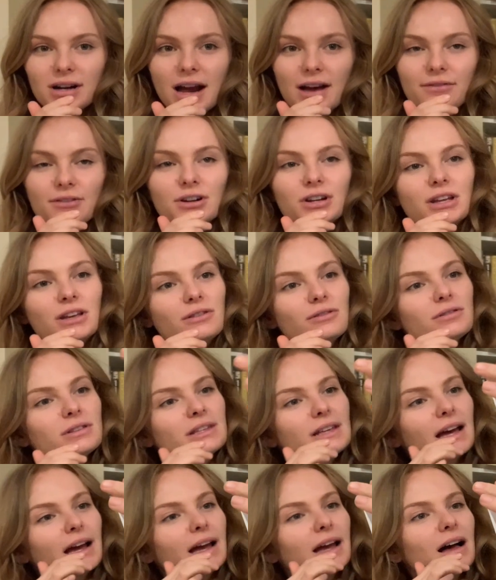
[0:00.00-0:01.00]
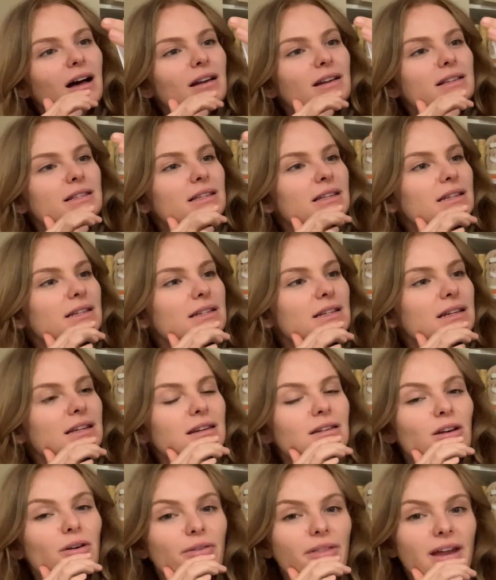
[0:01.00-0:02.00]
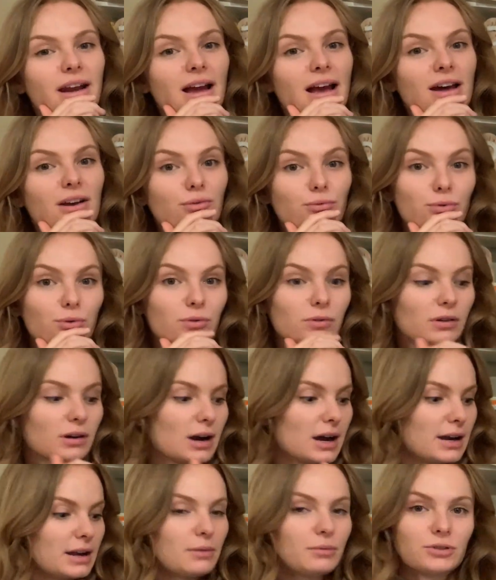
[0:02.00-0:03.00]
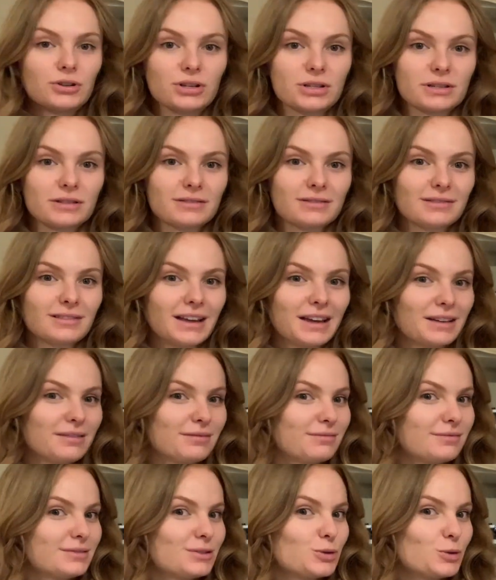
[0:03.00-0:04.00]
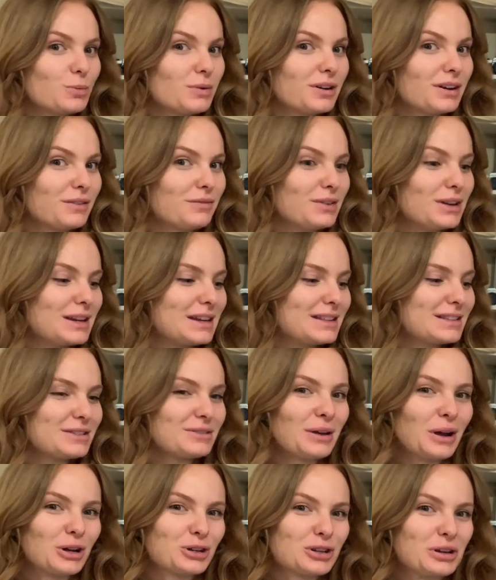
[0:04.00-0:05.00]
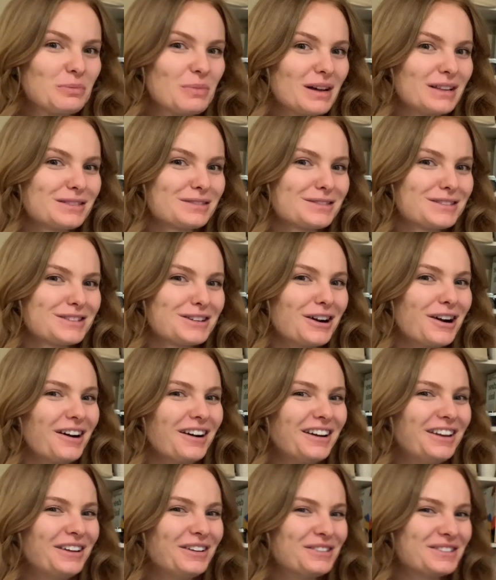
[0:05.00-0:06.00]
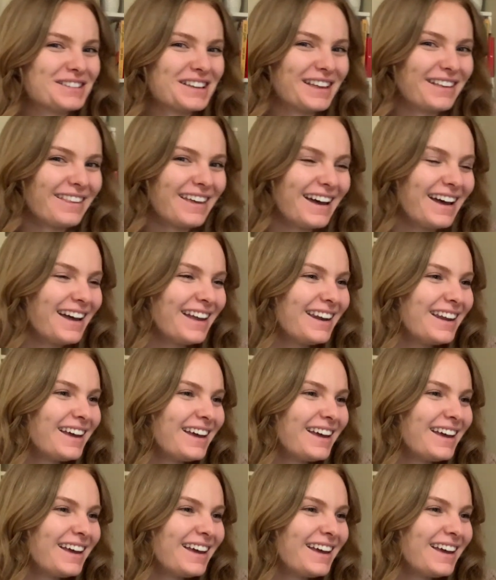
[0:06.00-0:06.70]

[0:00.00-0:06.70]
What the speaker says: ever use. I honestly didn't know that it had a ruler on it, which was like super convenient. So I actually might start using that.